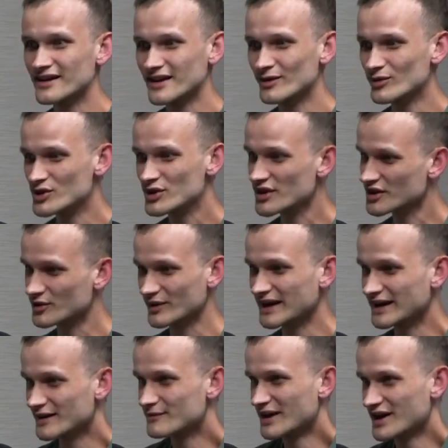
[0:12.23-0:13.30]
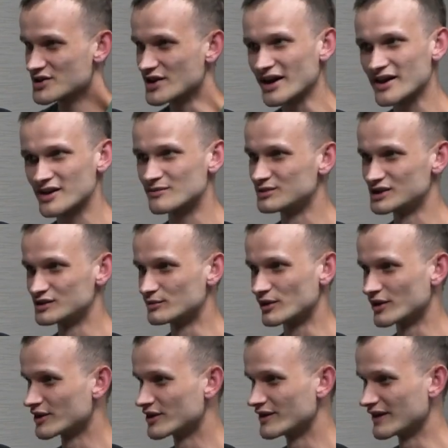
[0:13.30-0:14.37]
it was just created by Jackson
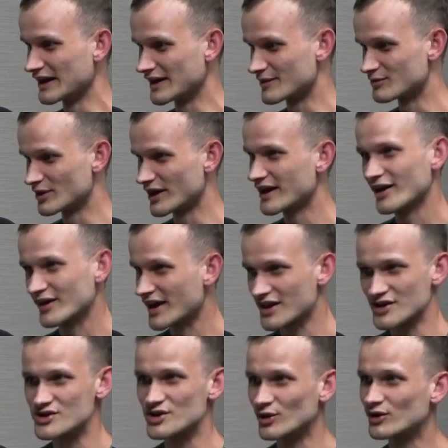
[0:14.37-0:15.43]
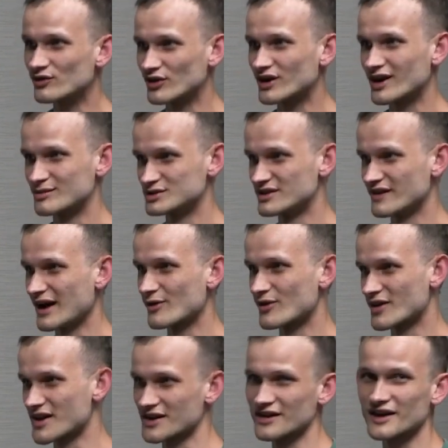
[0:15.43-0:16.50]
Palmer and put it out as a joke for a couple of
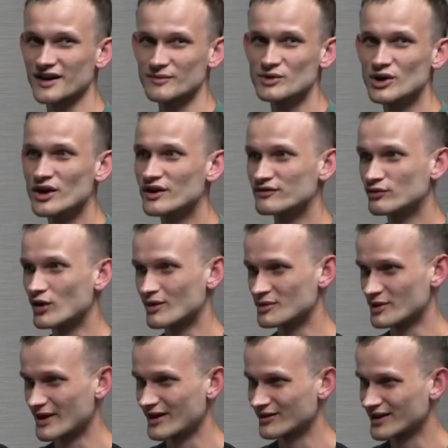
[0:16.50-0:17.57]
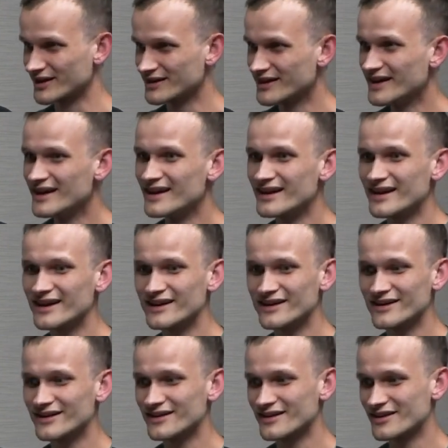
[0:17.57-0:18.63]
hours, and a community formed around it.
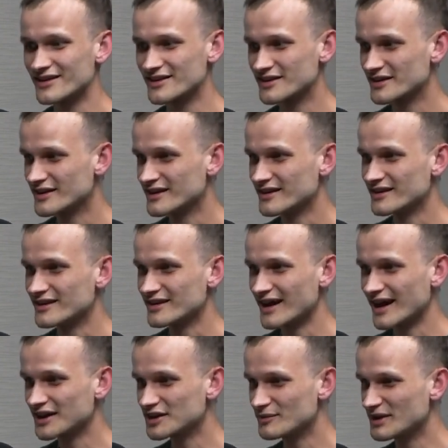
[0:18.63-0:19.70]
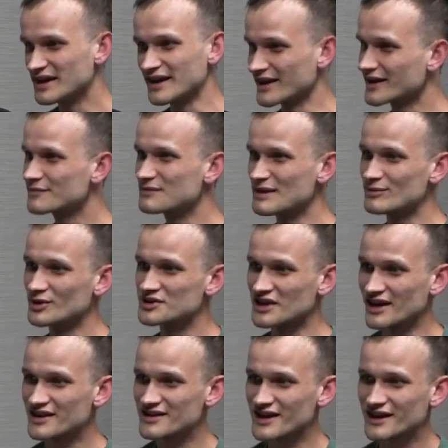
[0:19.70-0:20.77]
And at the beginning, people
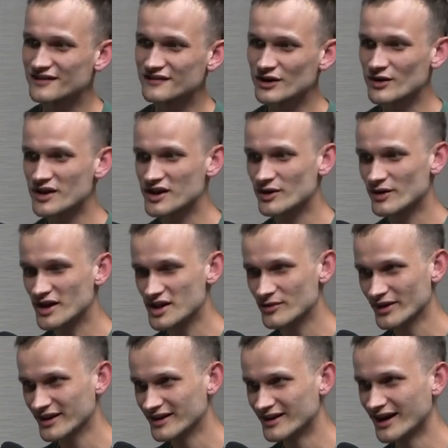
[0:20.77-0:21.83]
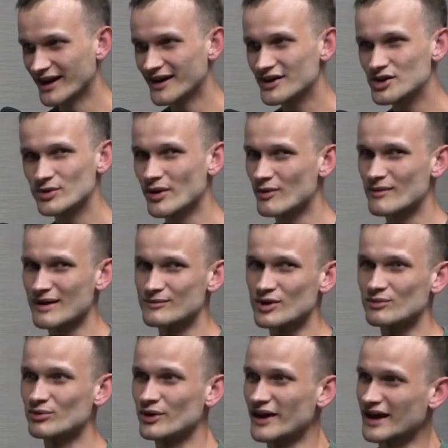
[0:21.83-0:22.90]
didn't take it very seriously. I actually
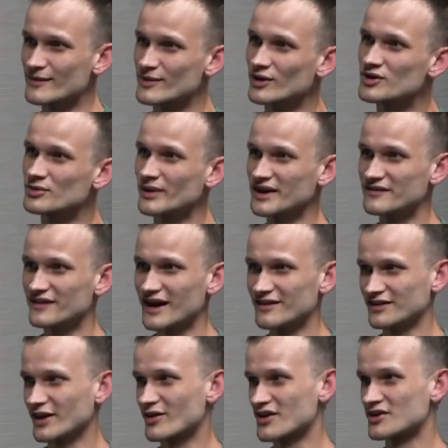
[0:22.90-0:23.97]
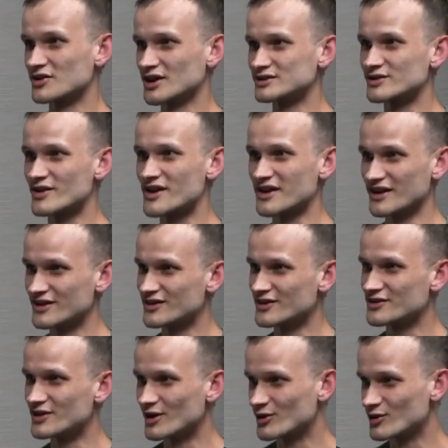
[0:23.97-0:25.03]
remember putting about $25,000
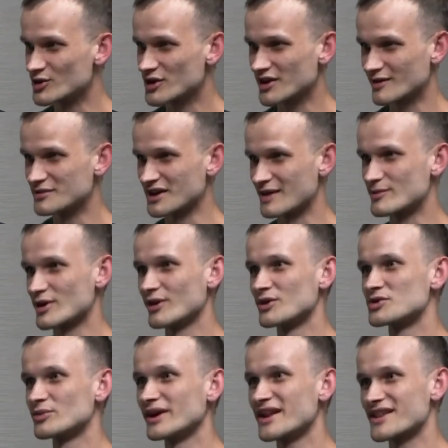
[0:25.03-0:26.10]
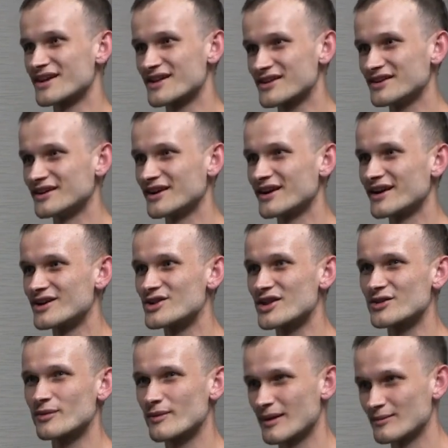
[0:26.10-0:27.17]
into Doge sometime around 2016, and I
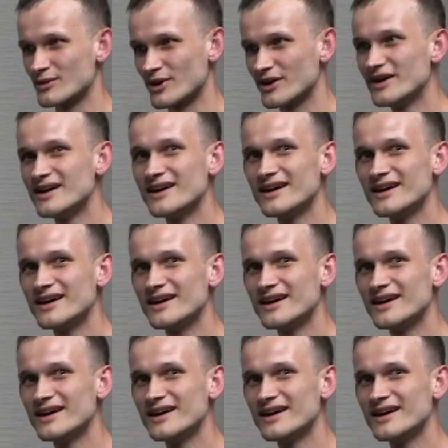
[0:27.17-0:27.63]
just remember